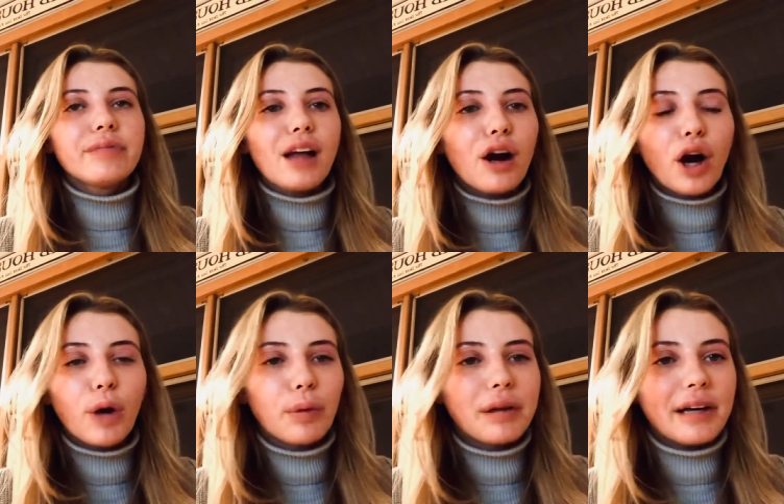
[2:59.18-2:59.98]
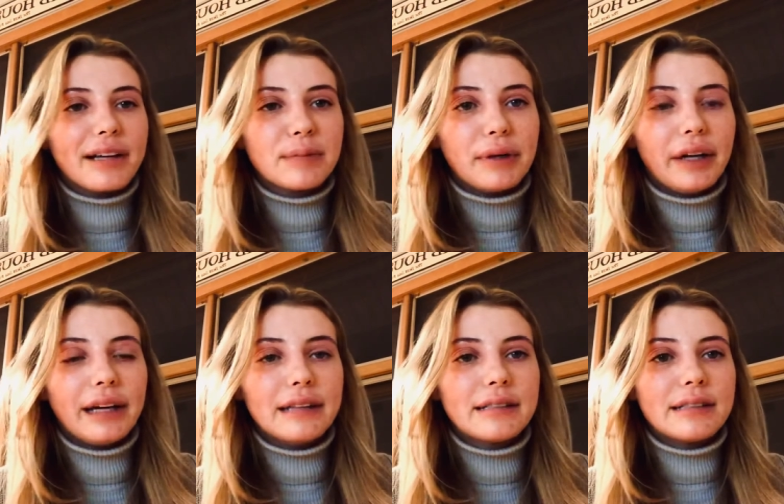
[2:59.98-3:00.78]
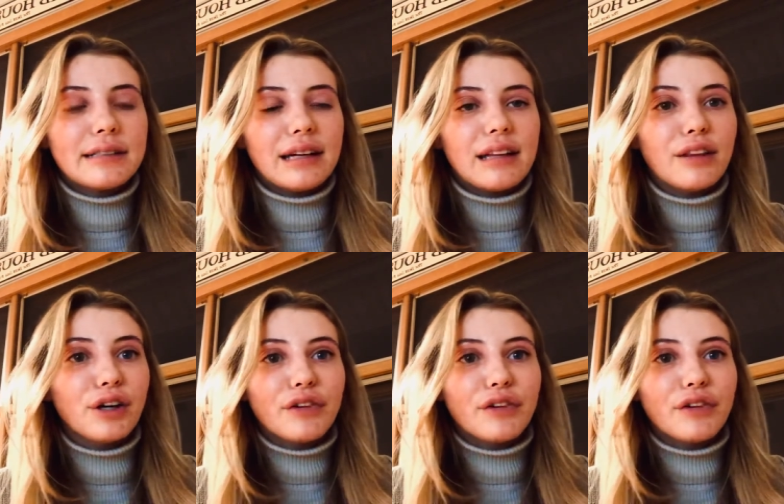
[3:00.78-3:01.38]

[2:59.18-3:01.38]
a heartwarming experience to see the look on